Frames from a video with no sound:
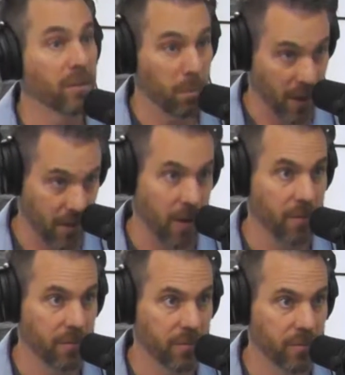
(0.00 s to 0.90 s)
myself.
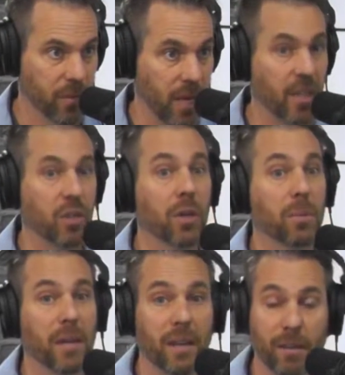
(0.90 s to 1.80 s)
And it took
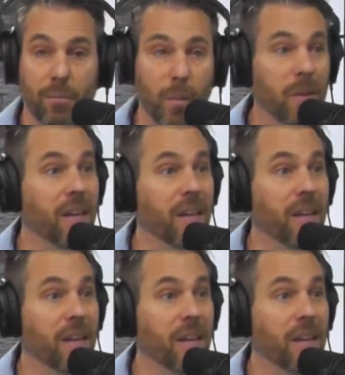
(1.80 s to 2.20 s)
me probably